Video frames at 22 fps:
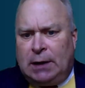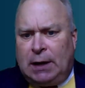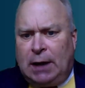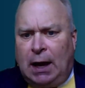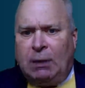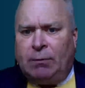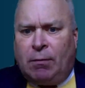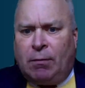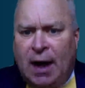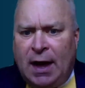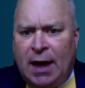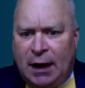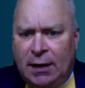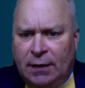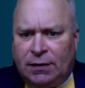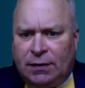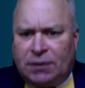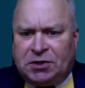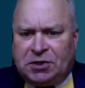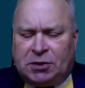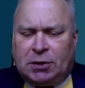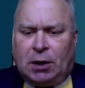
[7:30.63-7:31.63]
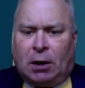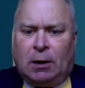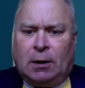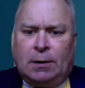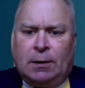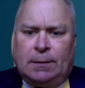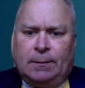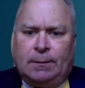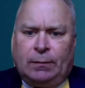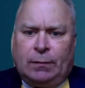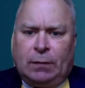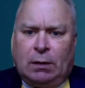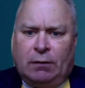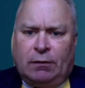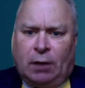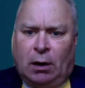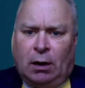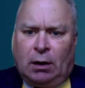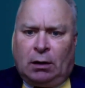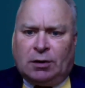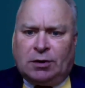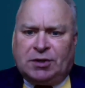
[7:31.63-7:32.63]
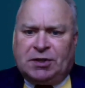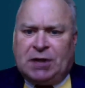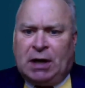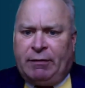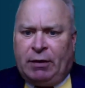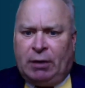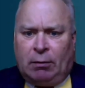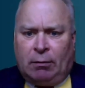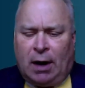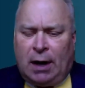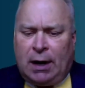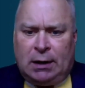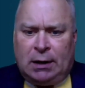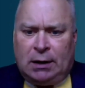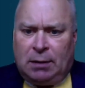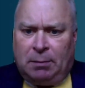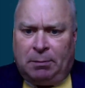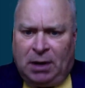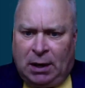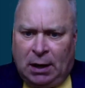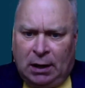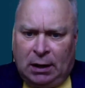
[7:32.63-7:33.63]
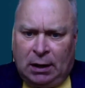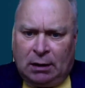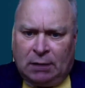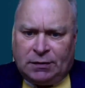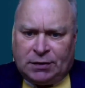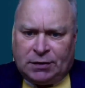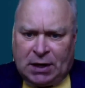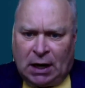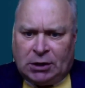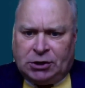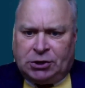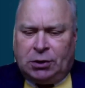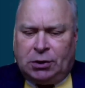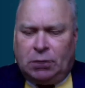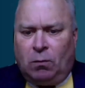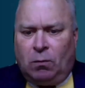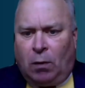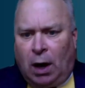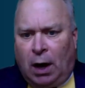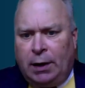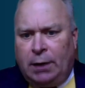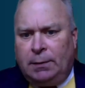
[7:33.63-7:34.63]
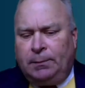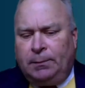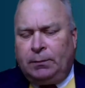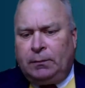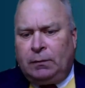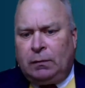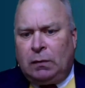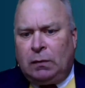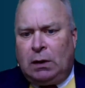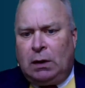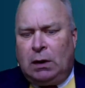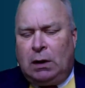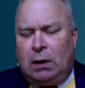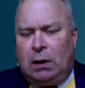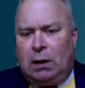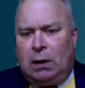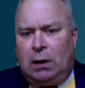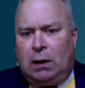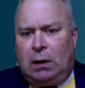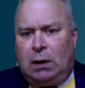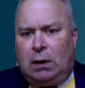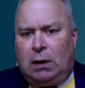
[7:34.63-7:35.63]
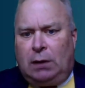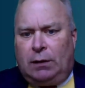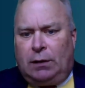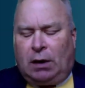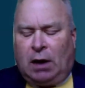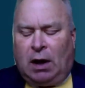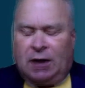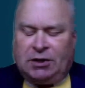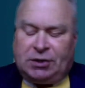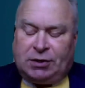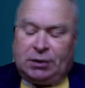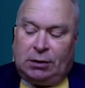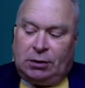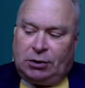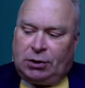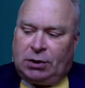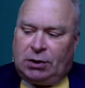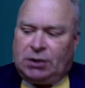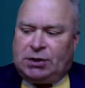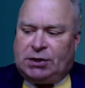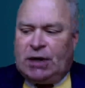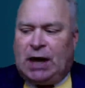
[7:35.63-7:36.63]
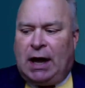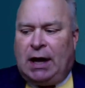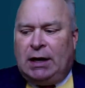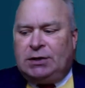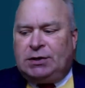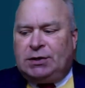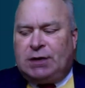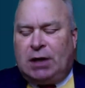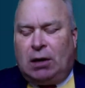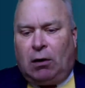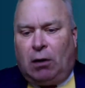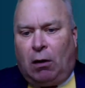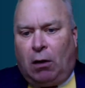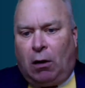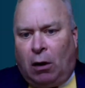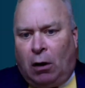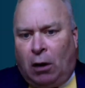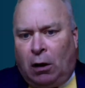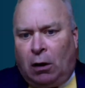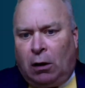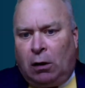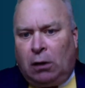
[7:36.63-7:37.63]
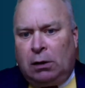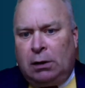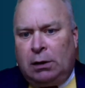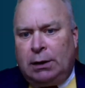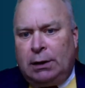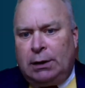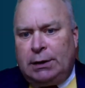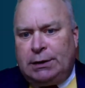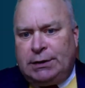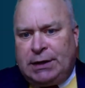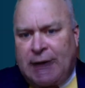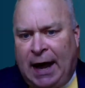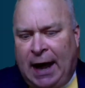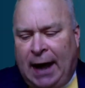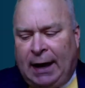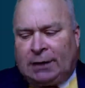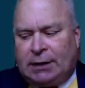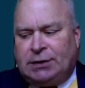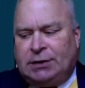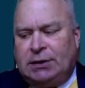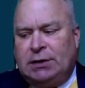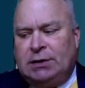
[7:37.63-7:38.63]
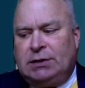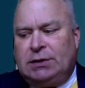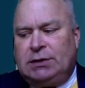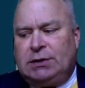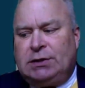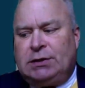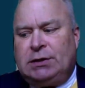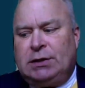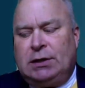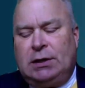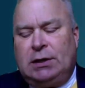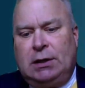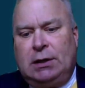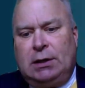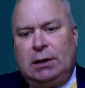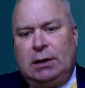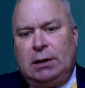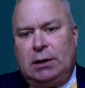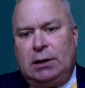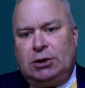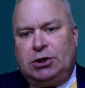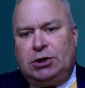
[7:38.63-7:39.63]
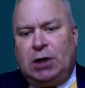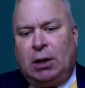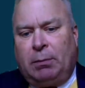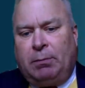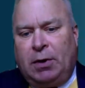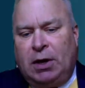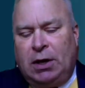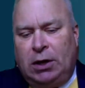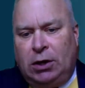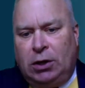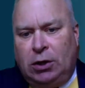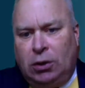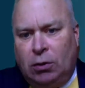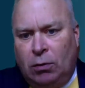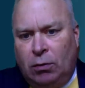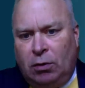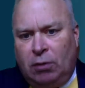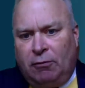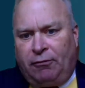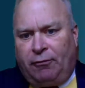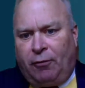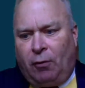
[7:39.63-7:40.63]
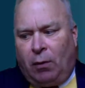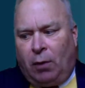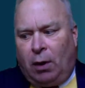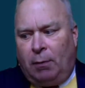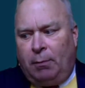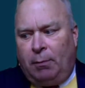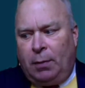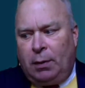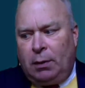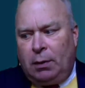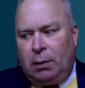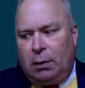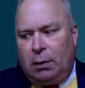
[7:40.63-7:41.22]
And right at the start of Article 7, right at the beginning of Section 1, the Constitution says that all taxes shall be uniform